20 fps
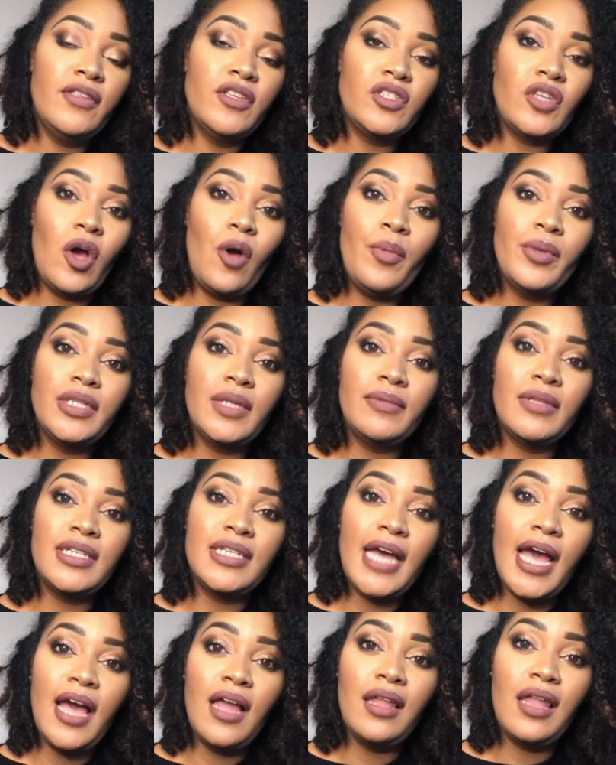this opens up the
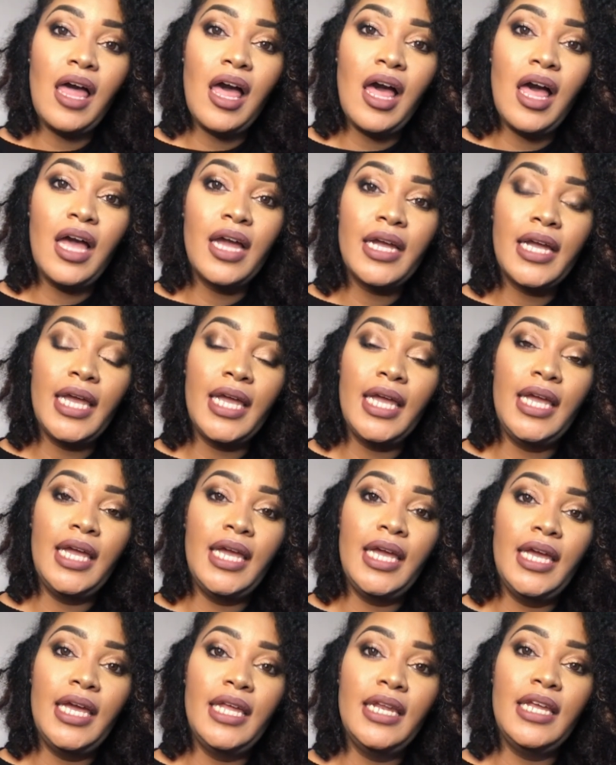dialogue,
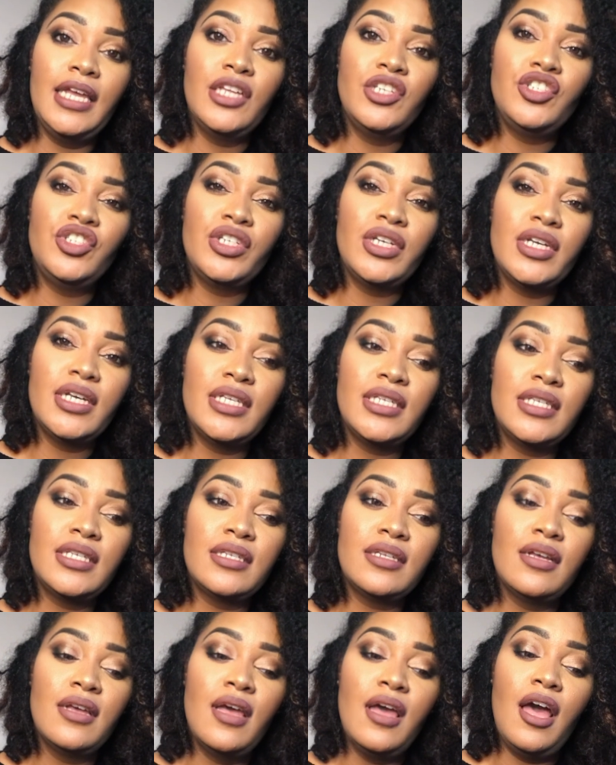and it just